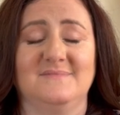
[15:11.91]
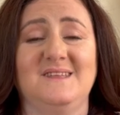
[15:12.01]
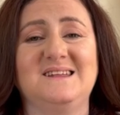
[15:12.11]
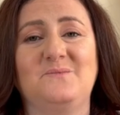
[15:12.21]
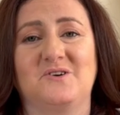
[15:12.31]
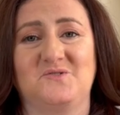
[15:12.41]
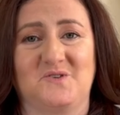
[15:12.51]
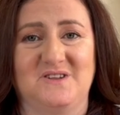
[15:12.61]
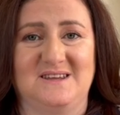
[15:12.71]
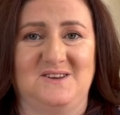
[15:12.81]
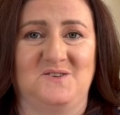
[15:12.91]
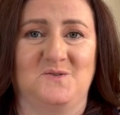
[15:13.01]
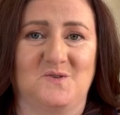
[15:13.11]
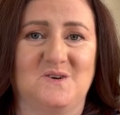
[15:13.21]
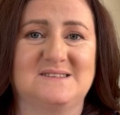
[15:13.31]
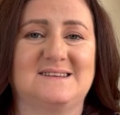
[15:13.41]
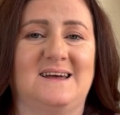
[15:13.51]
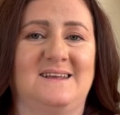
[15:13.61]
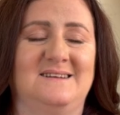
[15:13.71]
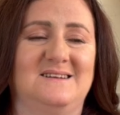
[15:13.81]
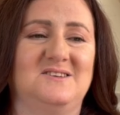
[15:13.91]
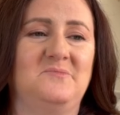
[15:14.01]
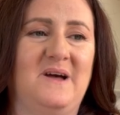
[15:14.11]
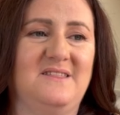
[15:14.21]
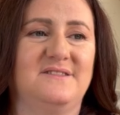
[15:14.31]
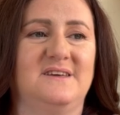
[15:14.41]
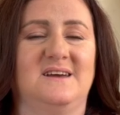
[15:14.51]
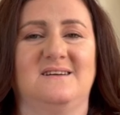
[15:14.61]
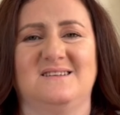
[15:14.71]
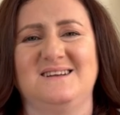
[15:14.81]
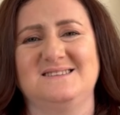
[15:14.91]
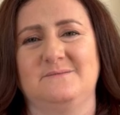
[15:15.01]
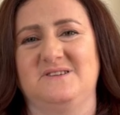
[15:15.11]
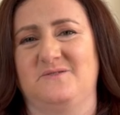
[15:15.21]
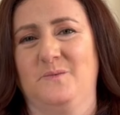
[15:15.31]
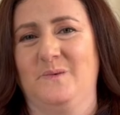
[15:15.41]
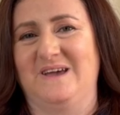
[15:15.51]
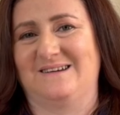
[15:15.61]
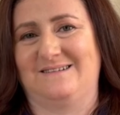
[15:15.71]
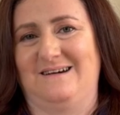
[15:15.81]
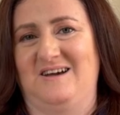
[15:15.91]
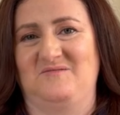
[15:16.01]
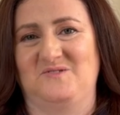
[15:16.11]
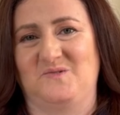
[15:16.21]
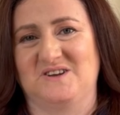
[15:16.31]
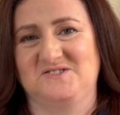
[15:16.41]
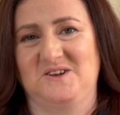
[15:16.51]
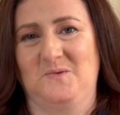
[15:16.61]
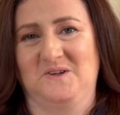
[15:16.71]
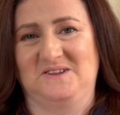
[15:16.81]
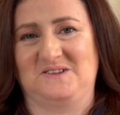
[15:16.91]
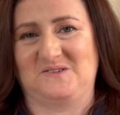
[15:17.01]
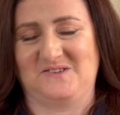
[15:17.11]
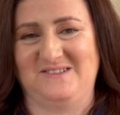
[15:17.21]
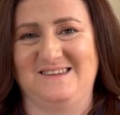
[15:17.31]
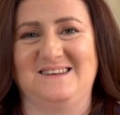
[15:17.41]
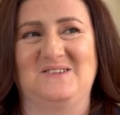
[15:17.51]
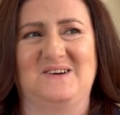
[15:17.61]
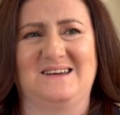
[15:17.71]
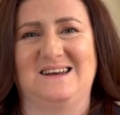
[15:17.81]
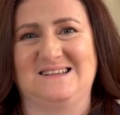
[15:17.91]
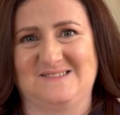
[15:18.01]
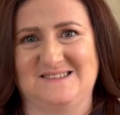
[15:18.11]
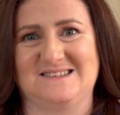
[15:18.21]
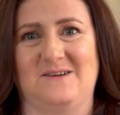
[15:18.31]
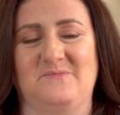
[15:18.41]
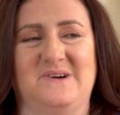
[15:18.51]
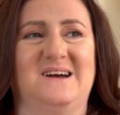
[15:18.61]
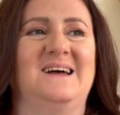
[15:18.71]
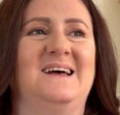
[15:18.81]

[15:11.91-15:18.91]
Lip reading: That I want to continue in August, and you might think that's a bit of a weird time to actually want it to continue, a Christmas jumper.